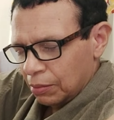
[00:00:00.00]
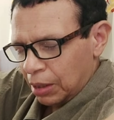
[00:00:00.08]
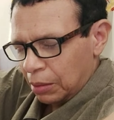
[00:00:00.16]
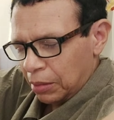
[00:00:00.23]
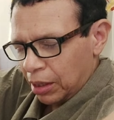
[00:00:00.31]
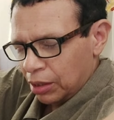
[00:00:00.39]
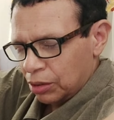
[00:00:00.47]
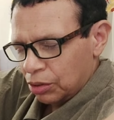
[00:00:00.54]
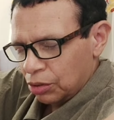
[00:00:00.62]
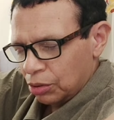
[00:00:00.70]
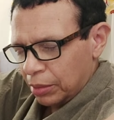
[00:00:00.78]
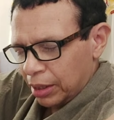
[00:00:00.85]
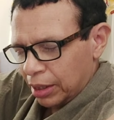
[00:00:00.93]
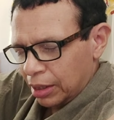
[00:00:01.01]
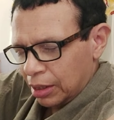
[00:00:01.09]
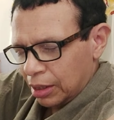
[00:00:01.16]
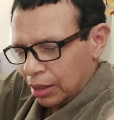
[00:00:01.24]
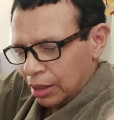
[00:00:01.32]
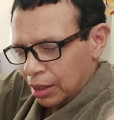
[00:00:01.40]
My mind to your
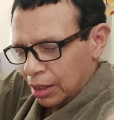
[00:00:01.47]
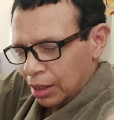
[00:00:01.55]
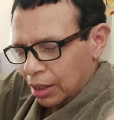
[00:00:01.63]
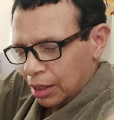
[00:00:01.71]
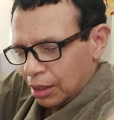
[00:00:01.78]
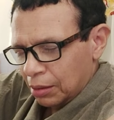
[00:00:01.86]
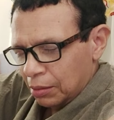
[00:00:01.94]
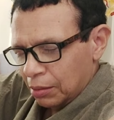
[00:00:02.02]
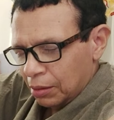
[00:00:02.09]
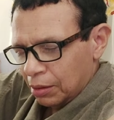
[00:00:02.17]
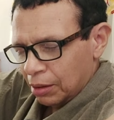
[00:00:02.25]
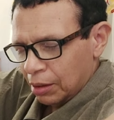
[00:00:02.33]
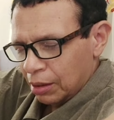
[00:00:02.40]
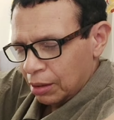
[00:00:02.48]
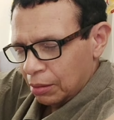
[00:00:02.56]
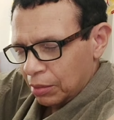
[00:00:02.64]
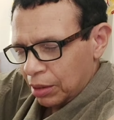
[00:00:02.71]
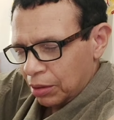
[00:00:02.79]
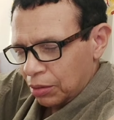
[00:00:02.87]
mind.
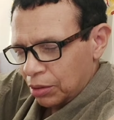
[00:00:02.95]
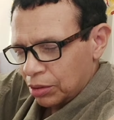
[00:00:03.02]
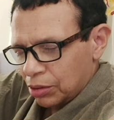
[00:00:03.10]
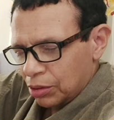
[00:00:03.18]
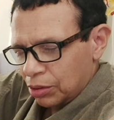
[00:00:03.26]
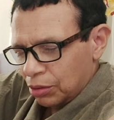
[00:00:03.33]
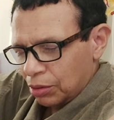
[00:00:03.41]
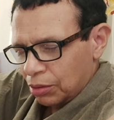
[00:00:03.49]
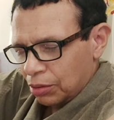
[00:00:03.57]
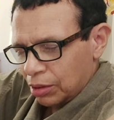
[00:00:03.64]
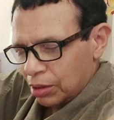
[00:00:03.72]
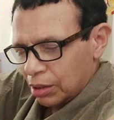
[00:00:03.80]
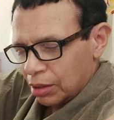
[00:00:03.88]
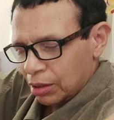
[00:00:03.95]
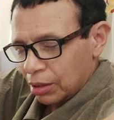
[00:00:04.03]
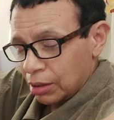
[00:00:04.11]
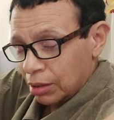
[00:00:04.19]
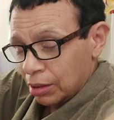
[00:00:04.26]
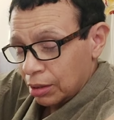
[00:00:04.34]
My thoughts to your thoughts.